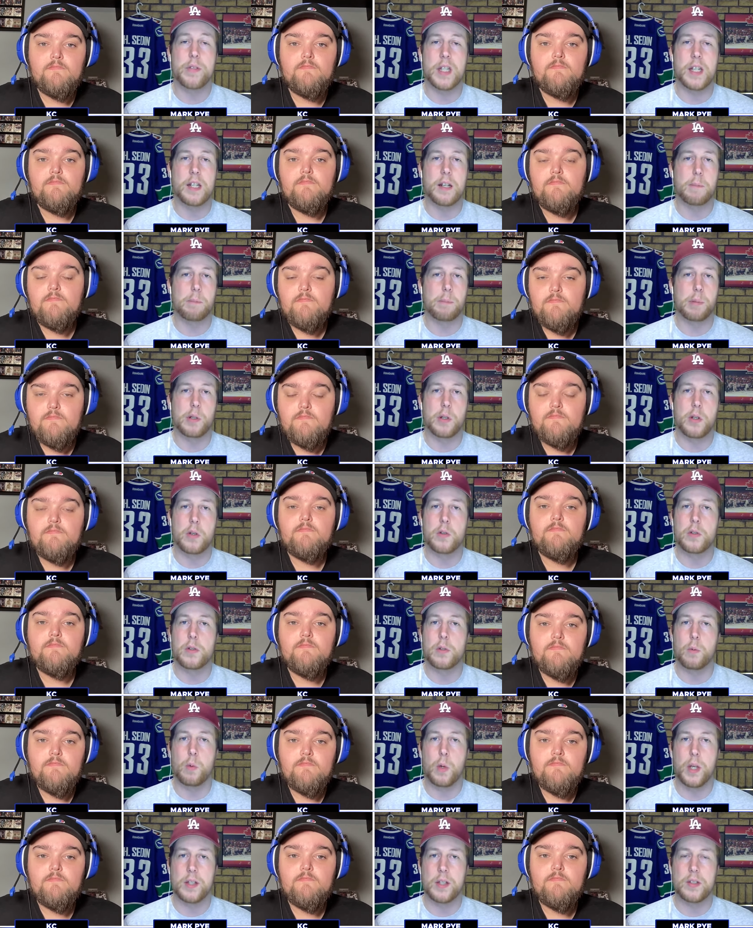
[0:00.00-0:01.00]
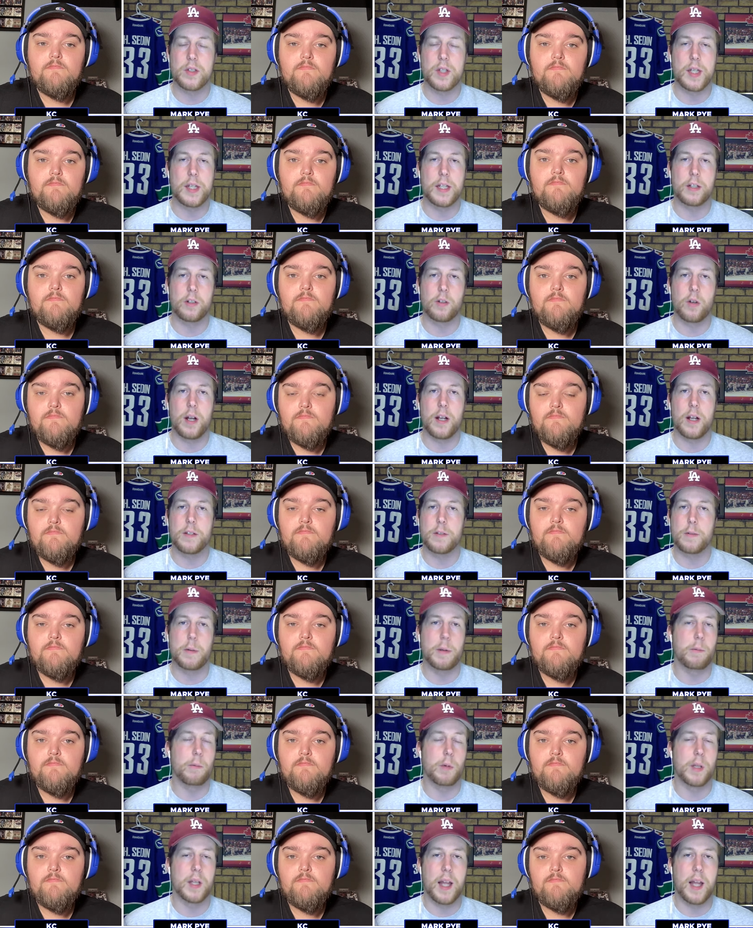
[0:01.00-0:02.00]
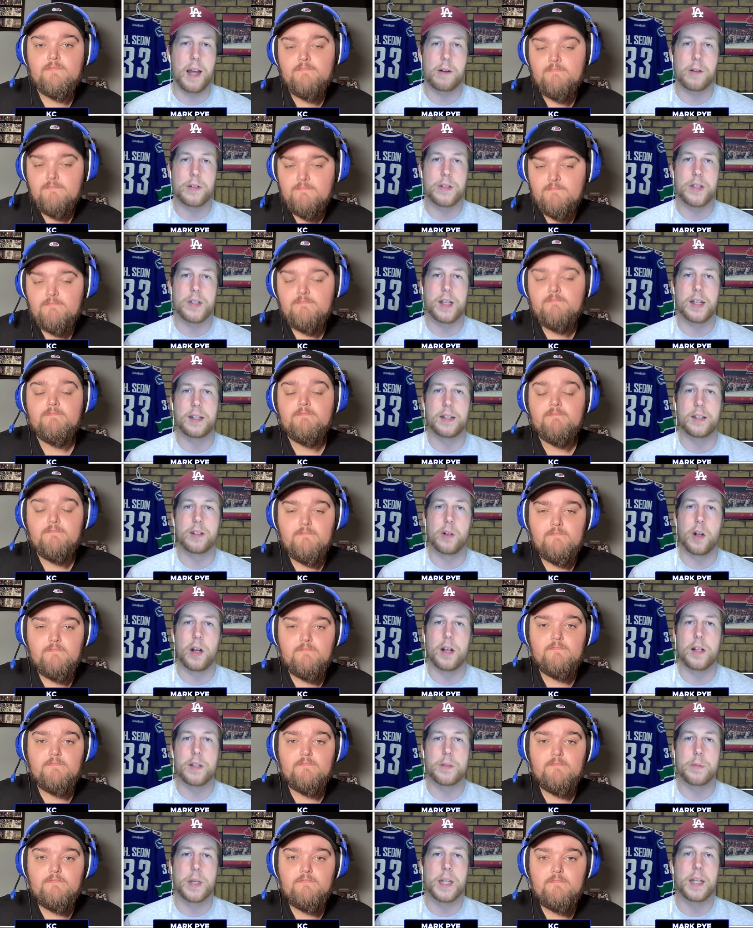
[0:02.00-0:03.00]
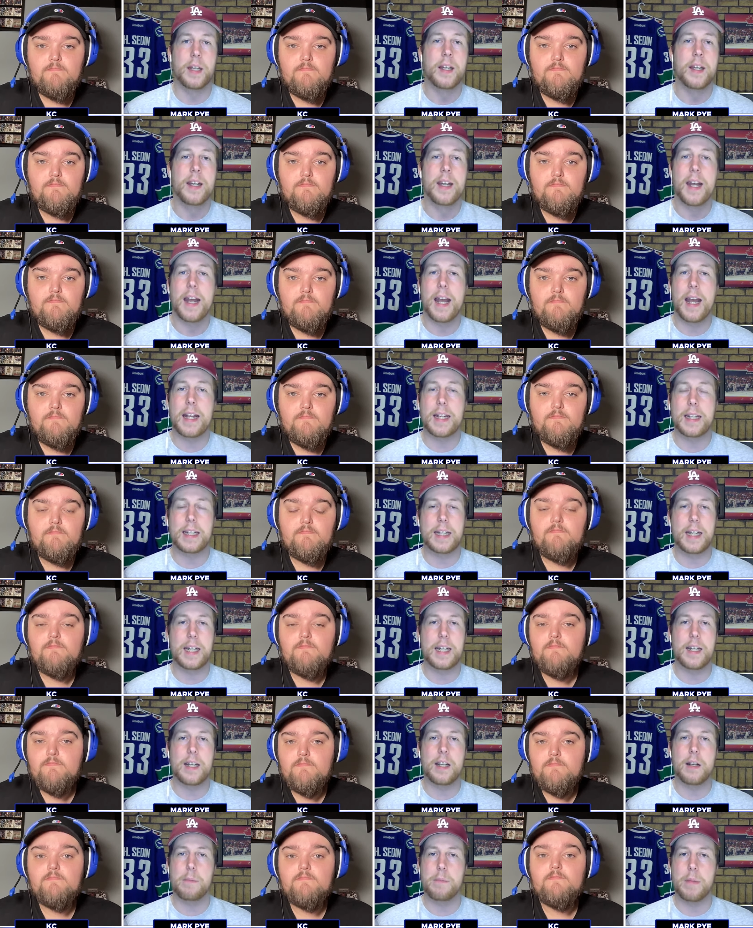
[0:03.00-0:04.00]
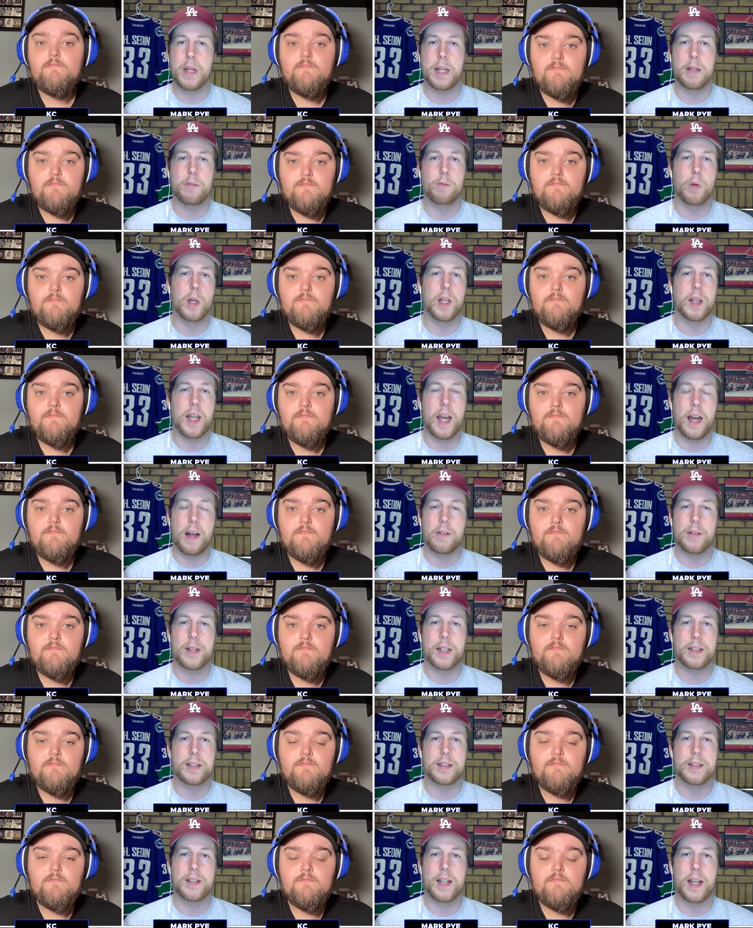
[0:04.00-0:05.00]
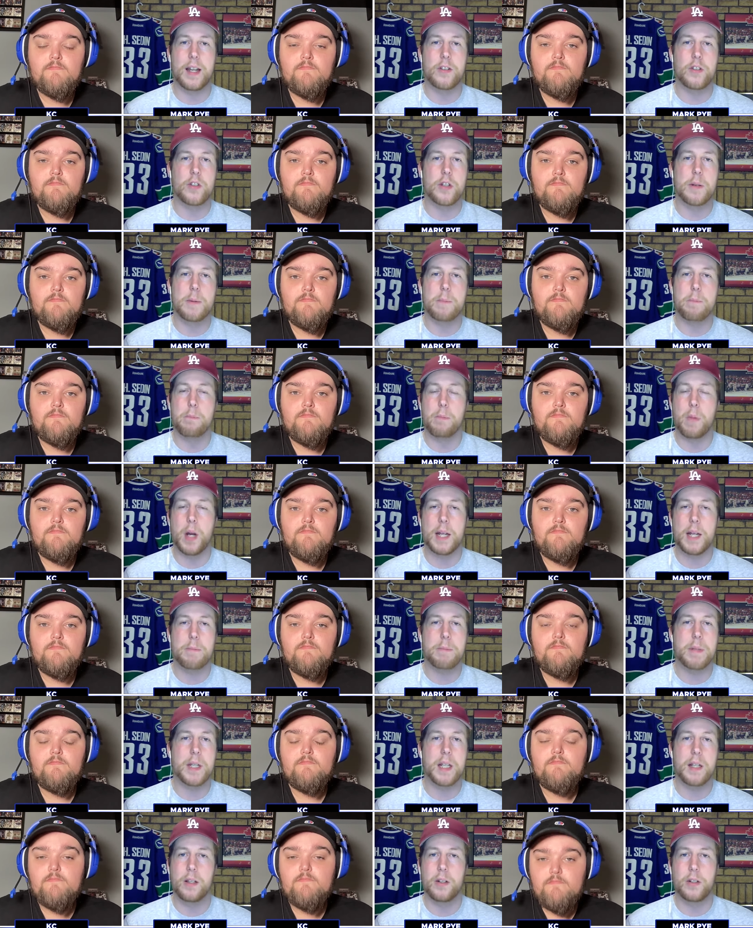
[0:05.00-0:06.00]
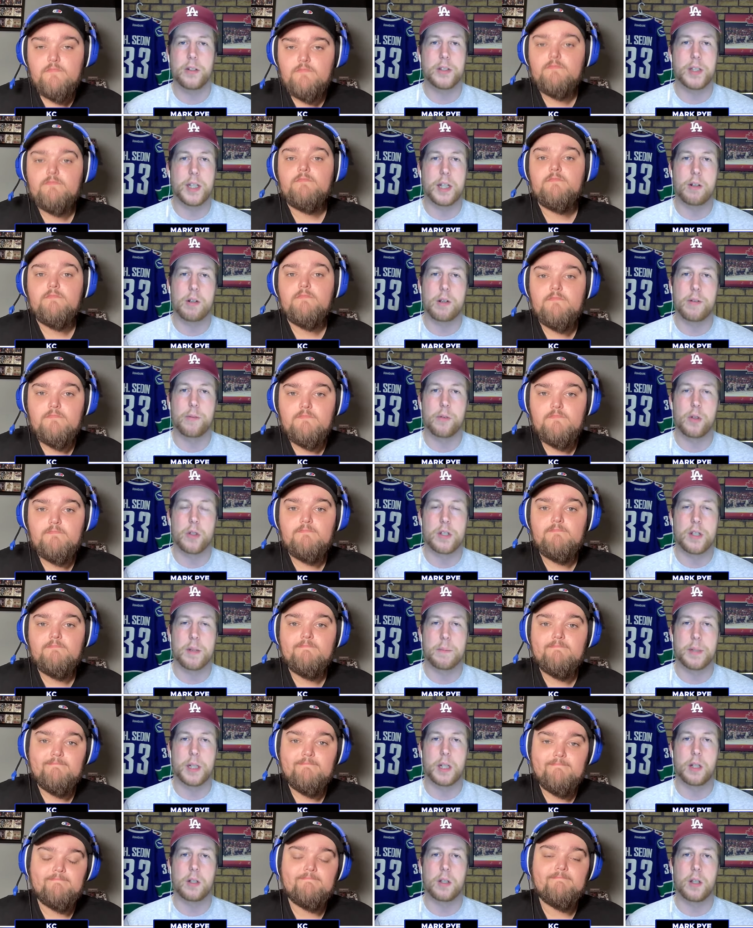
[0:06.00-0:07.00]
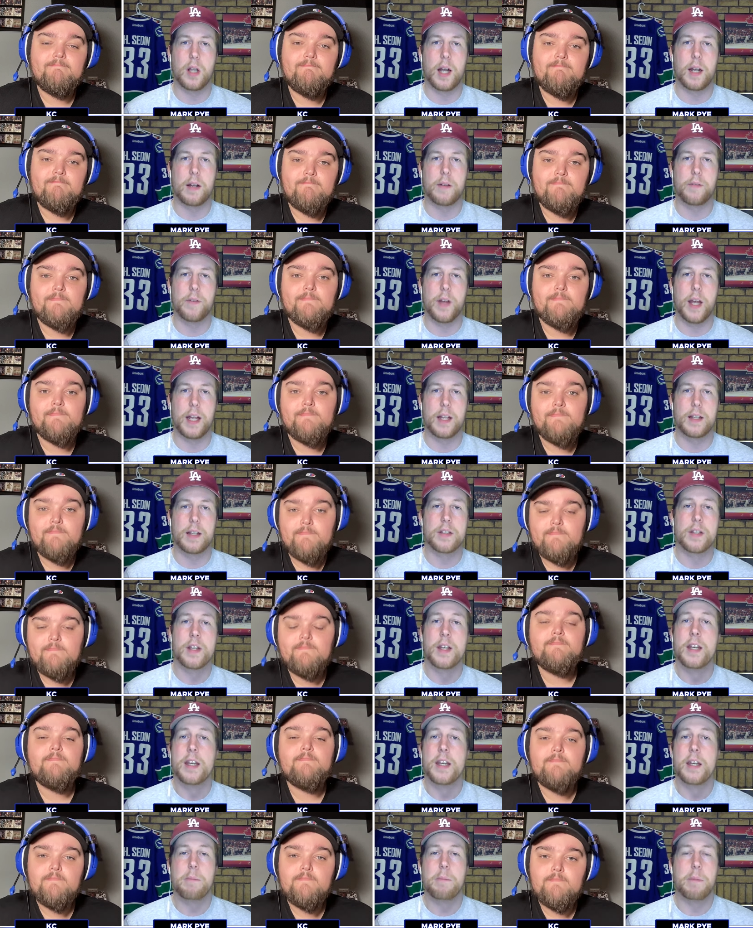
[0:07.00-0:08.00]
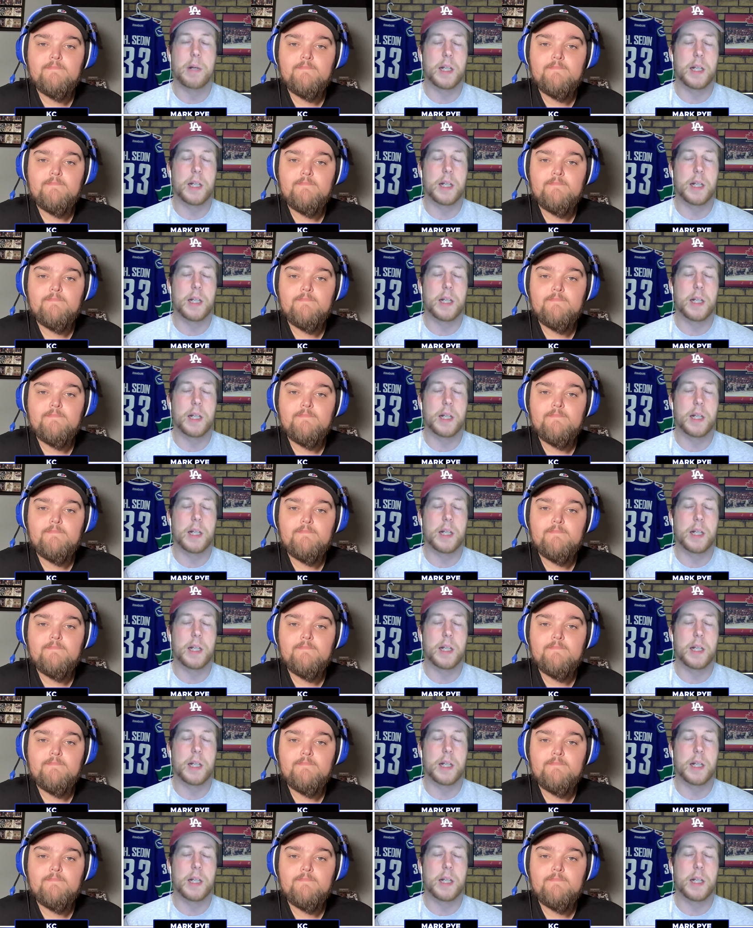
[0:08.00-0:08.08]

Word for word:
Speaker 1: We've seen him produce with Sidney Crosby, without Sidney Crosby, and getting him in without an extension might be a little scary for some Carolina fans,